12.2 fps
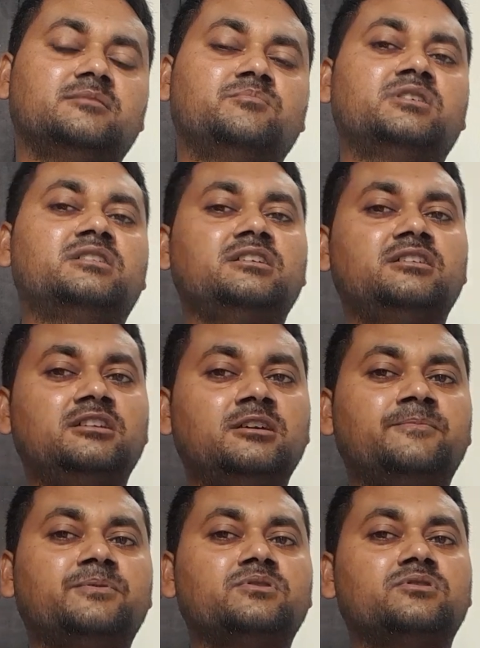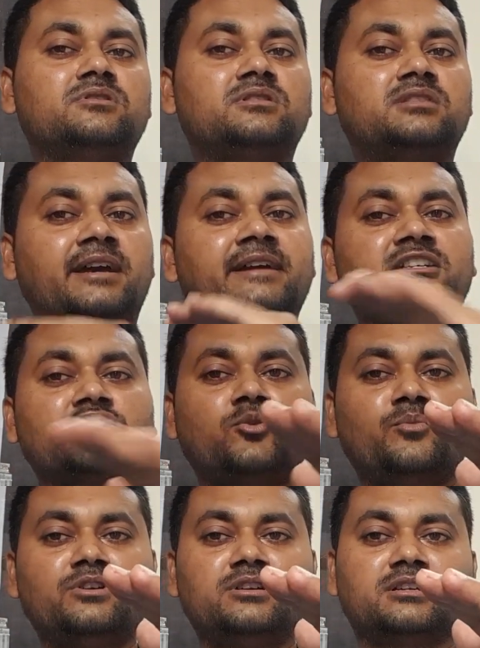But if that
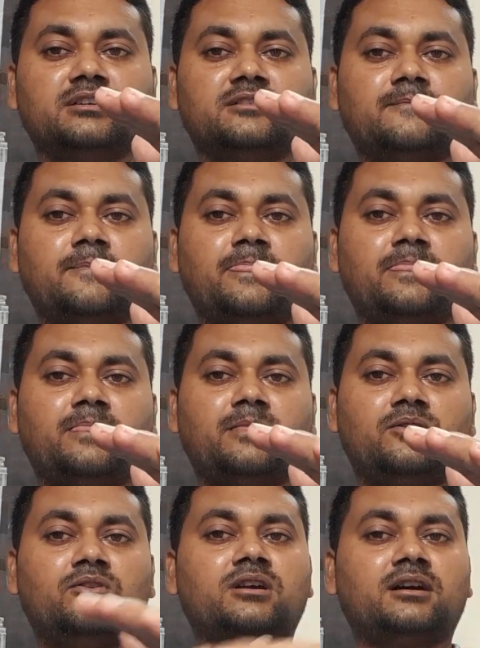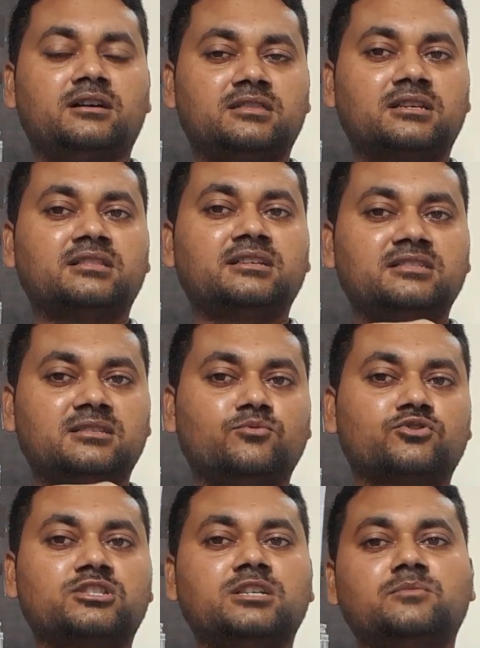community or other than the
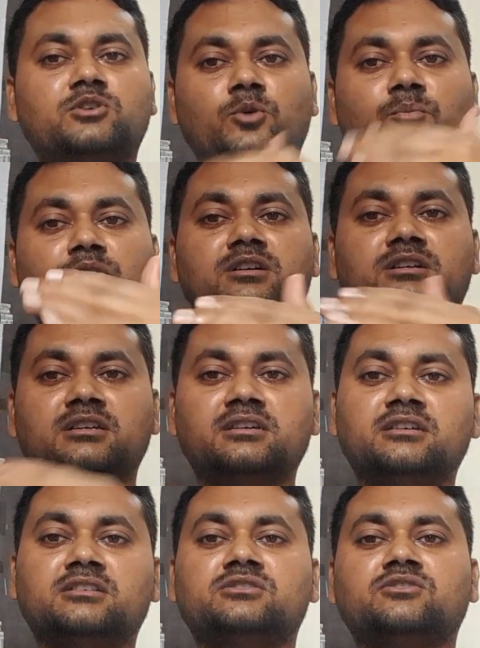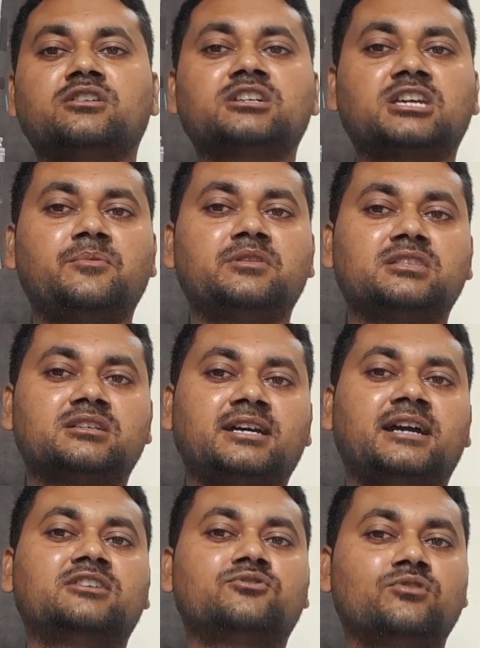Muslim community is not given the
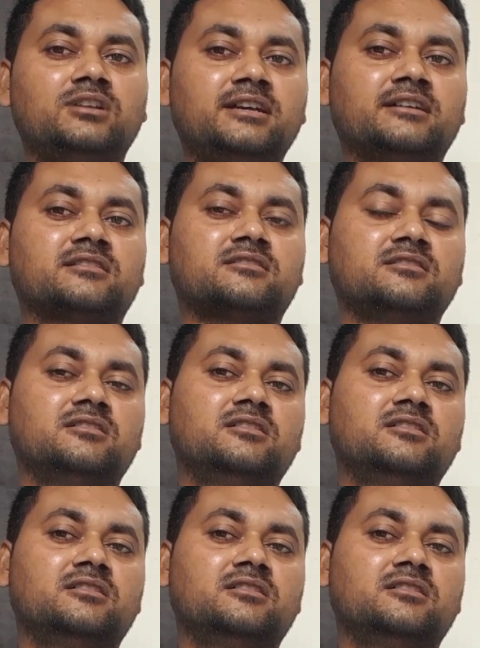right to elect,